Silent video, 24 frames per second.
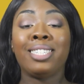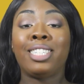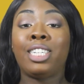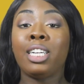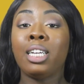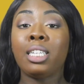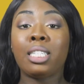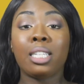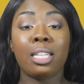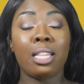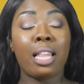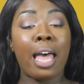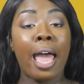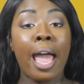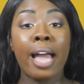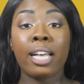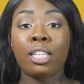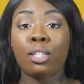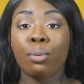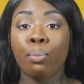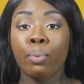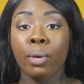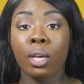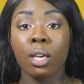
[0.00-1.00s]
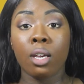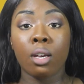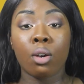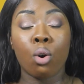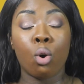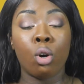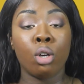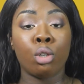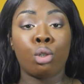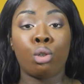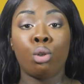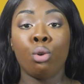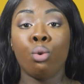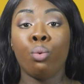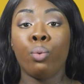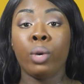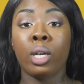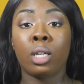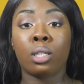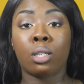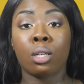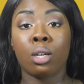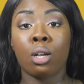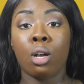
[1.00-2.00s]
just last week or 2
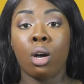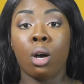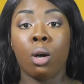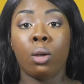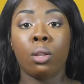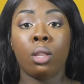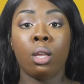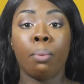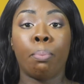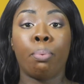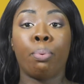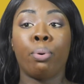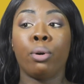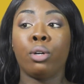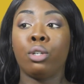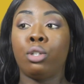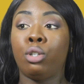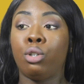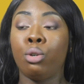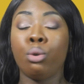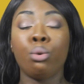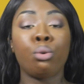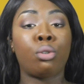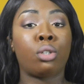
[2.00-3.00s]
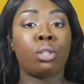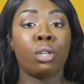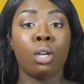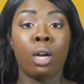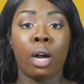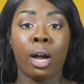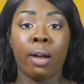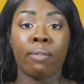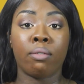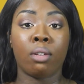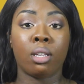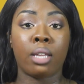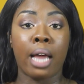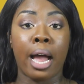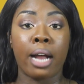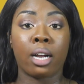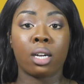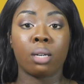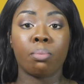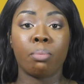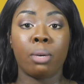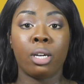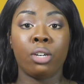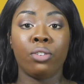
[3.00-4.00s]
weeks ago, the producer of the
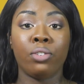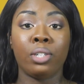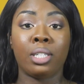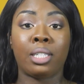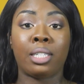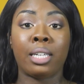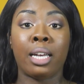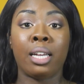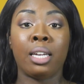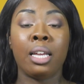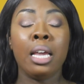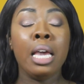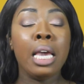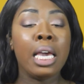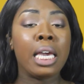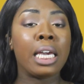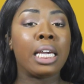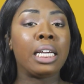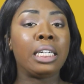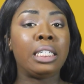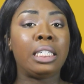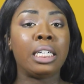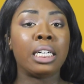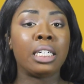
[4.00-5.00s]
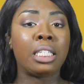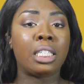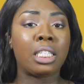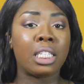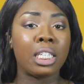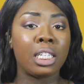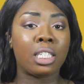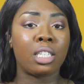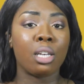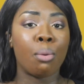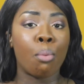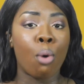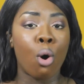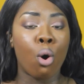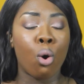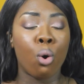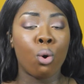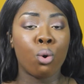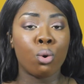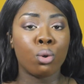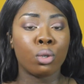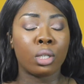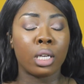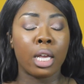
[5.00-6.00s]
documentary said he did see some
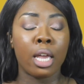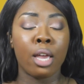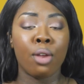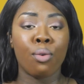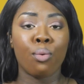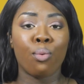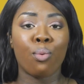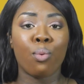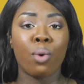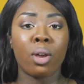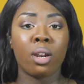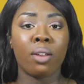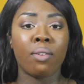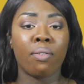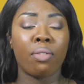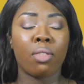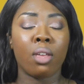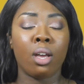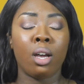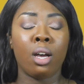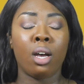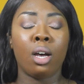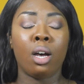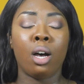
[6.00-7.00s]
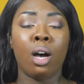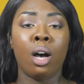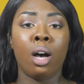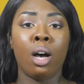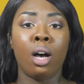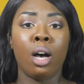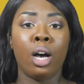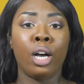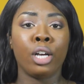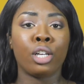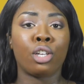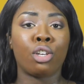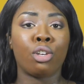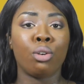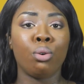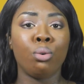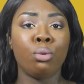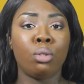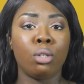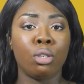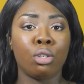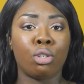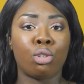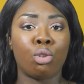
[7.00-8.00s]
holes in one of the
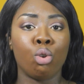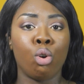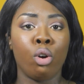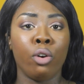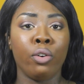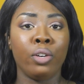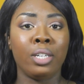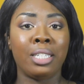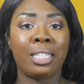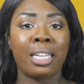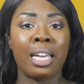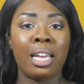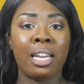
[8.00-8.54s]
accuser's stories.